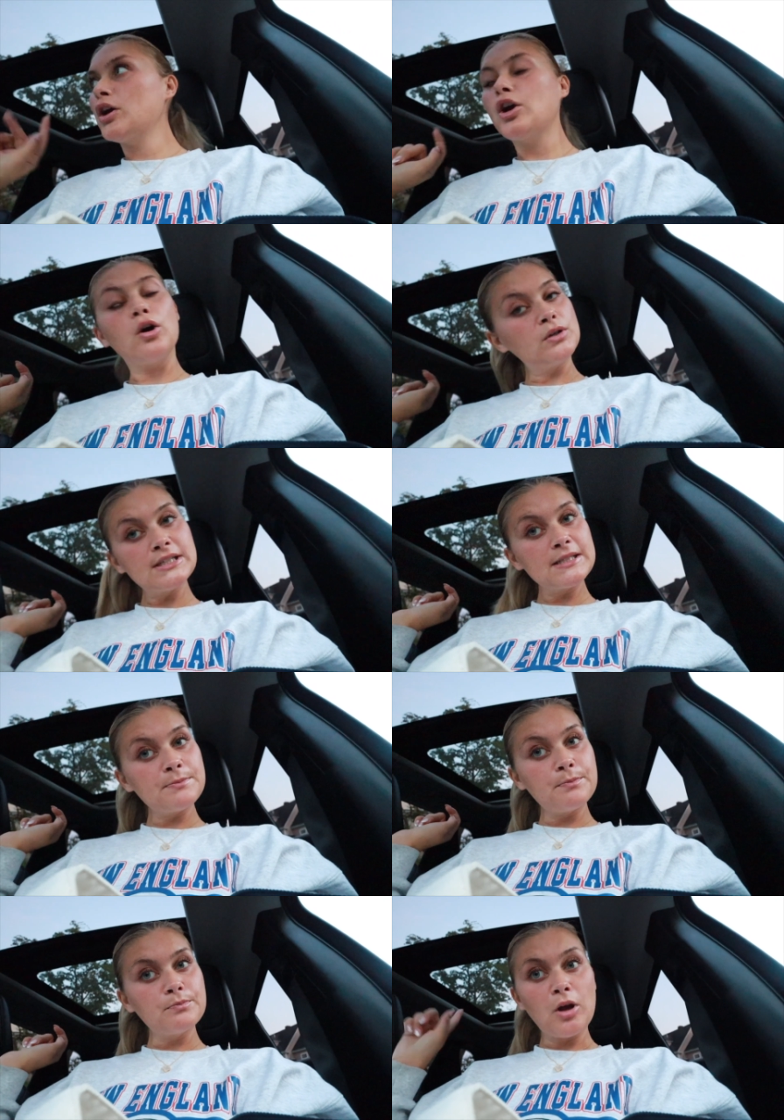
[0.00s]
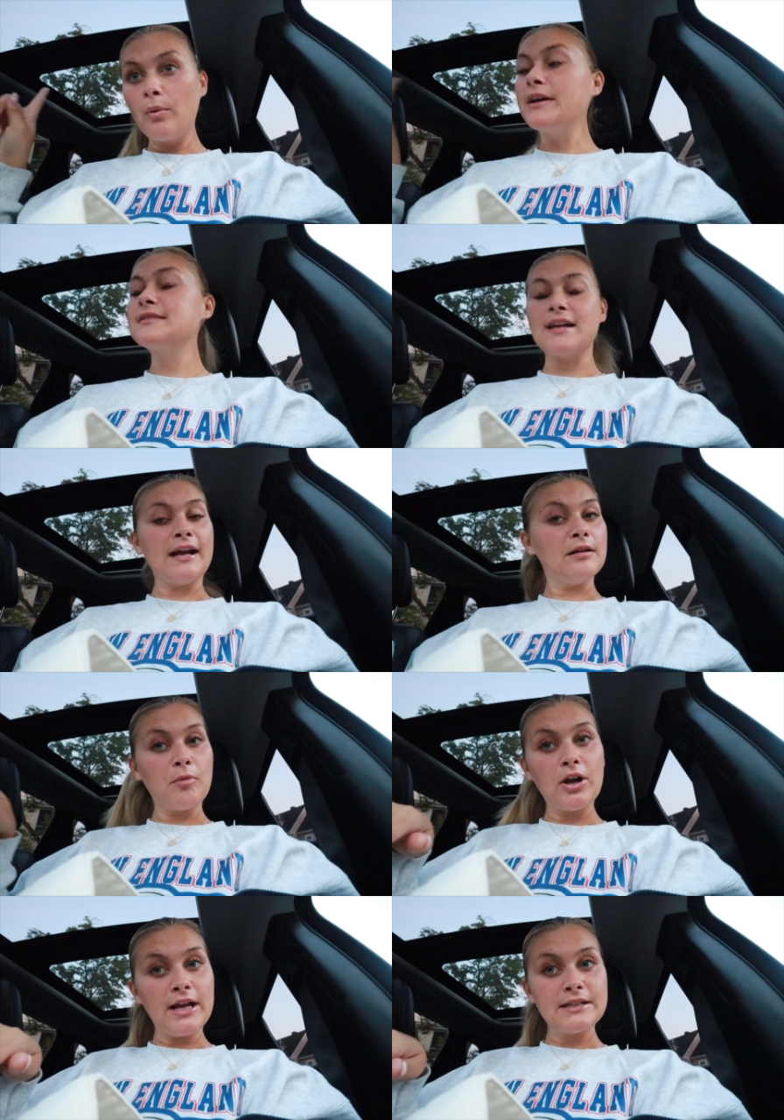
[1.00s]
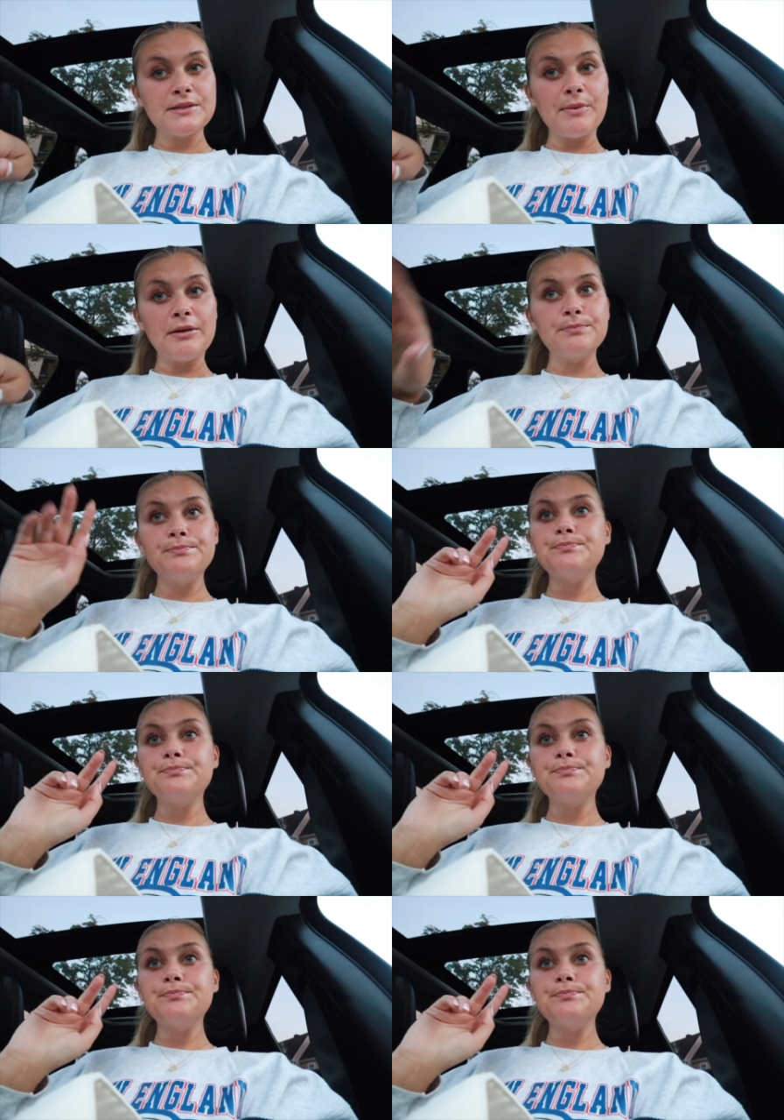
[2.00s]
go to go inside. I'm already out spin.